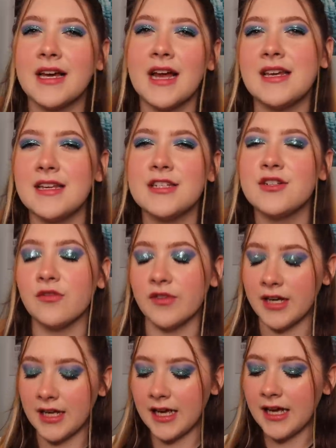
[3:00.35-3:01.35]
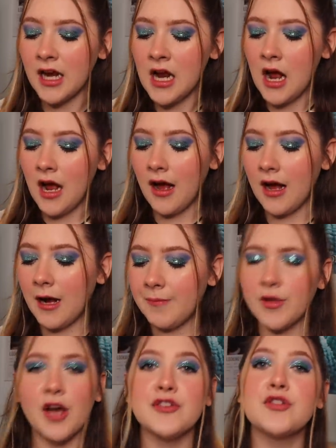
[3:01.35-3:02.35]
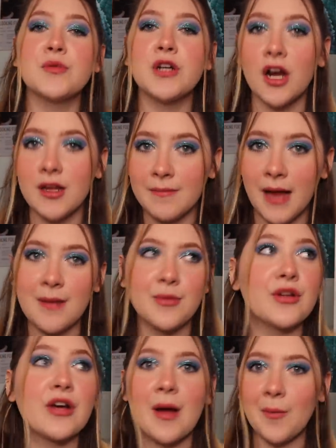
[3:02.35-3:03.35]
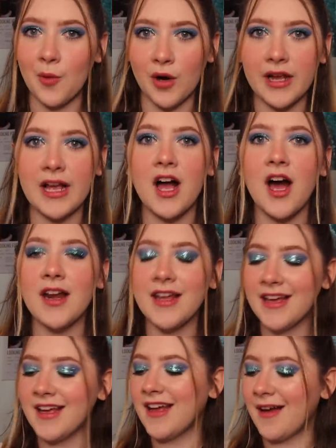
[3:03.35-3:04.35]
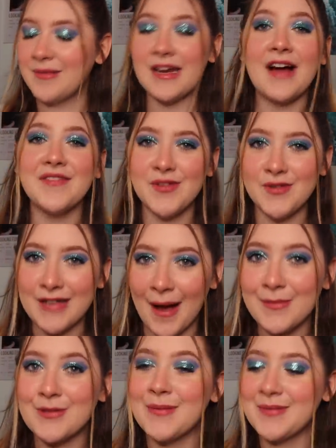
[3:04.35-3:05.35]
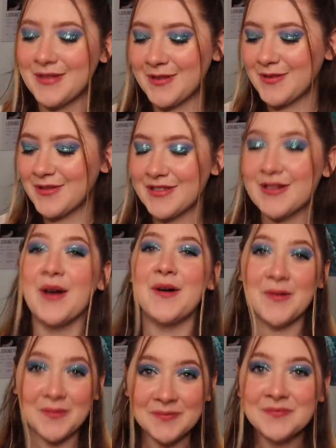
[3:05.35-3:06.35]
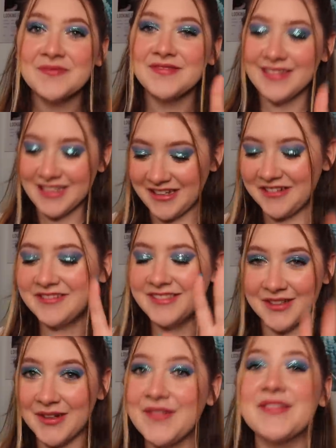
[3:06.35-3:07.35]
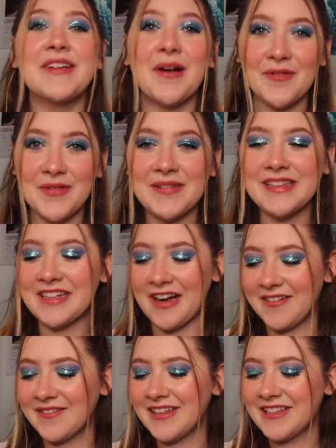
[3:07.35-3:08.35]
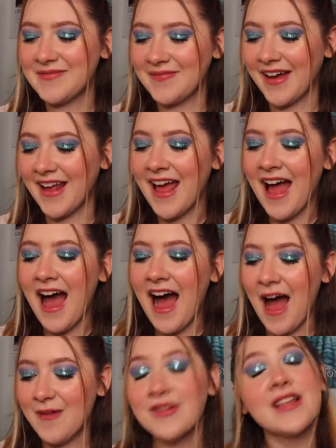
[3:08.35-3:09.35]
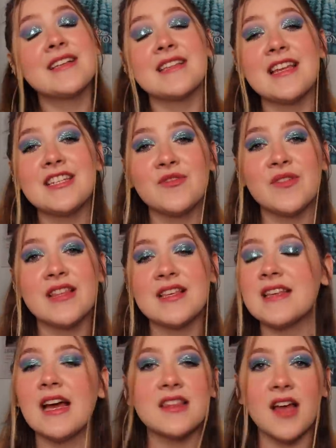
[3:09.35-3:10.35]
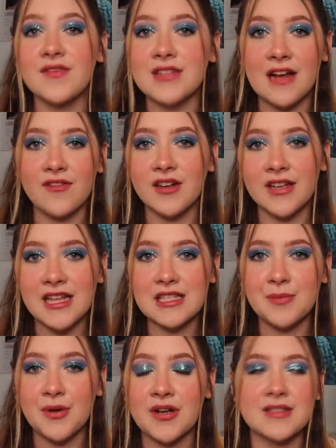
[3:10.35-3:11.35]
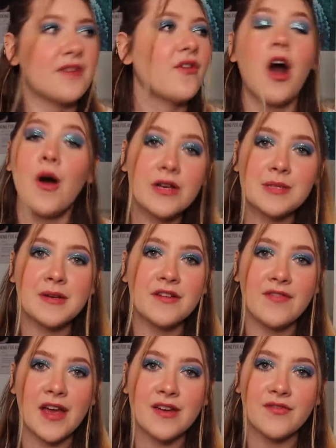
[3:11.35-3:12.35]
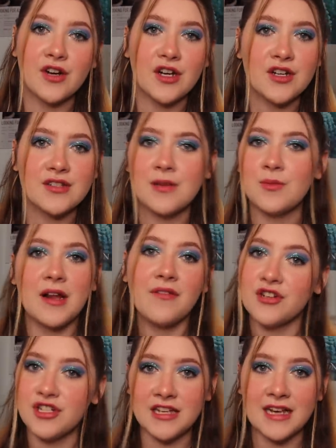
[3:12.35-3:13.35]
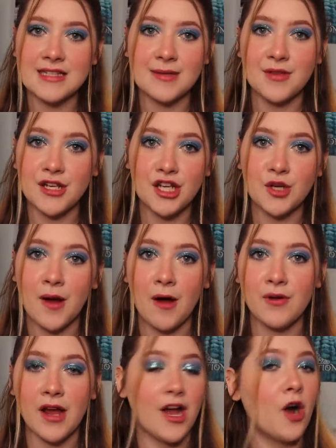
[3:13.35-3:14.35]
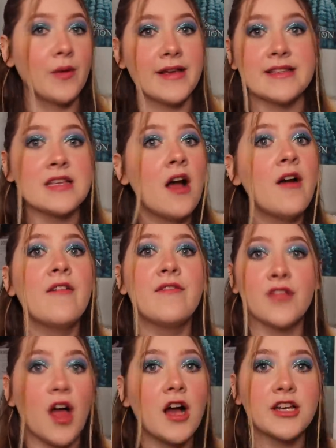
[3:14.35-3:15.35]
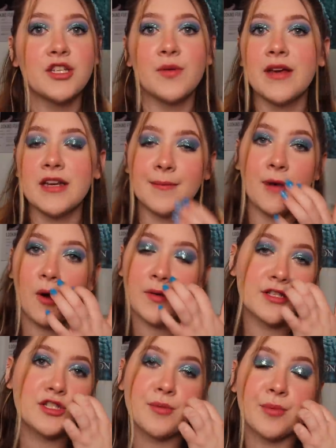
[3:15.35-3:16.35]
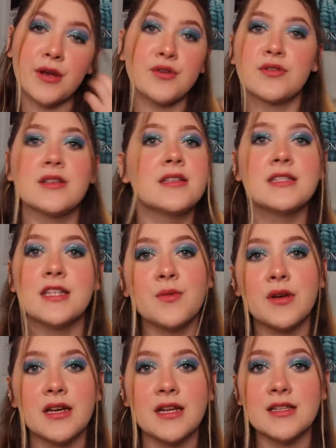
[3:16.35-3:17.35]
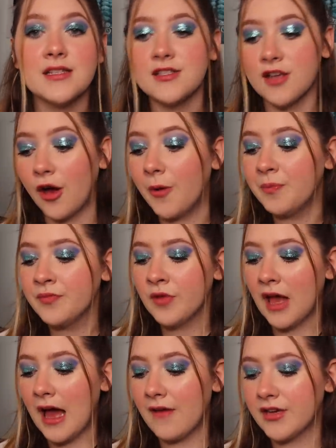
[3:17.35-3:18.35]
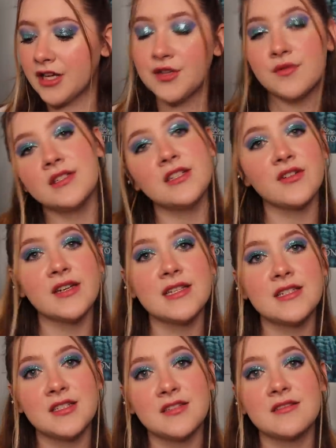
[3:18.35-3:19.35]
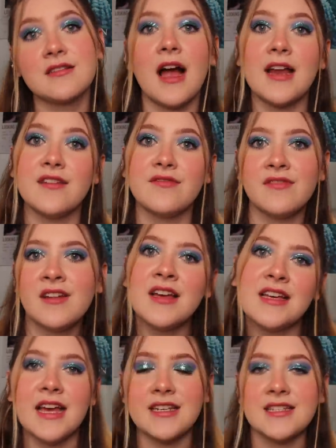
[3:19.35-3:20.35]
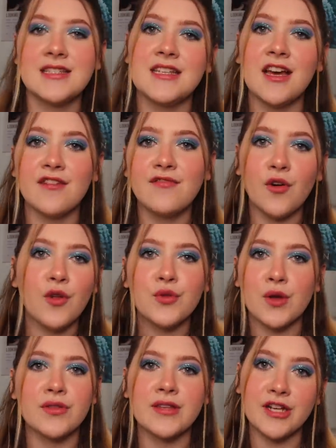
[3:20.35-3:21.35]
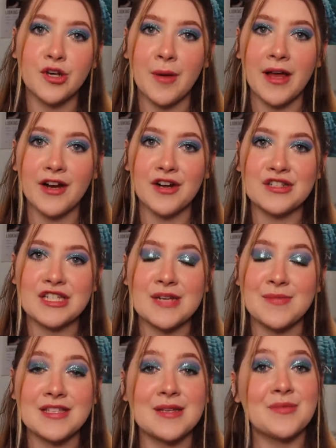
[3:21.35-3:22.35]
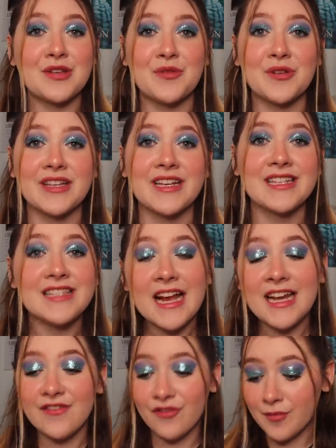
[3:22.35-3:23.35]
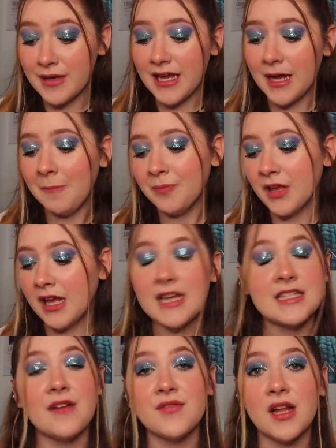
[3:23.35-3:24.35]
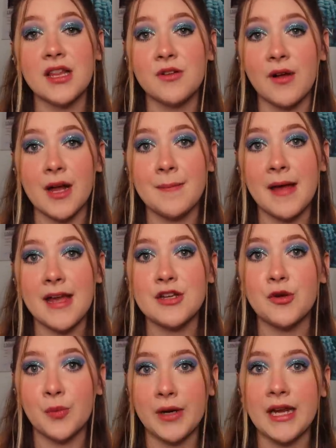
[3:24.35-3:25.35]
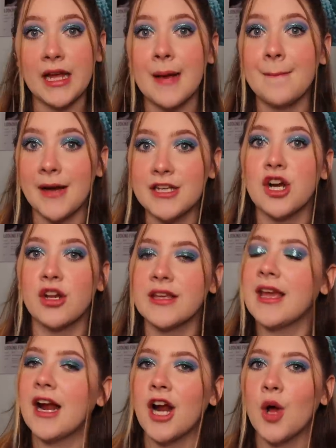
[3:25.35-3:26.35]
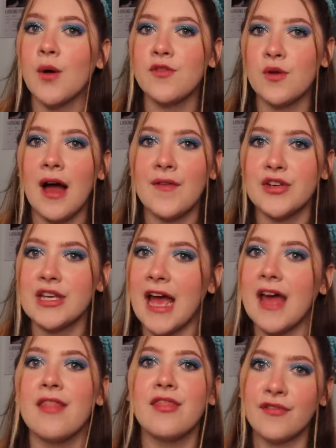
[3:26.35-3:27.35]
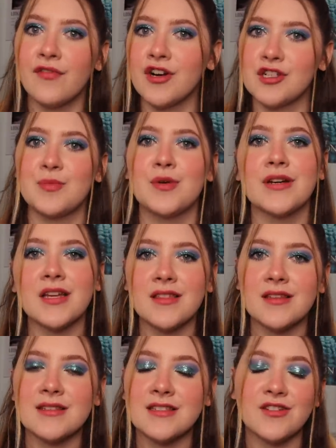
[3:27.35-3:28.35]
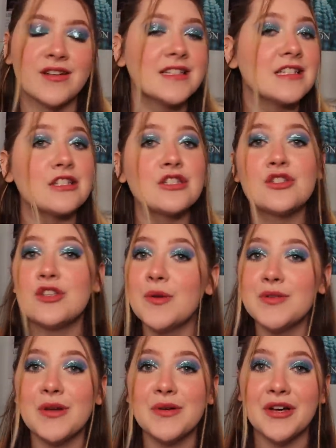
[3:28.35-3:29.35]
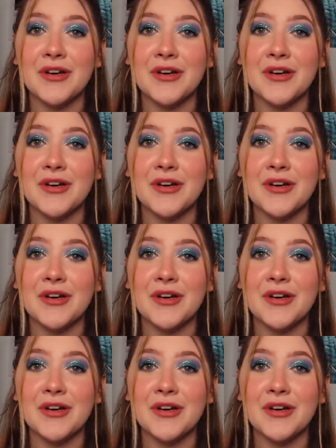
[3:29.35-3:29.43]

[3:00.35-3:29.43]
Like I need to read it. Um, also regarding my book, I'm working on it. I'm gonna have a new chapter up soon, so don't don't even come for me in the comments but I'm really excited to read this I love Saffron Kent's books I've always been a fan of hers and whenever she has something new out I always flock to it and I'm always super interested to see what it is so having a new series to kind of get to see unfold throughout the year by her is going to be something really exciting for me and I definitely recommend reading My Darling Arrow if you haven't yet the first book in this series it's so so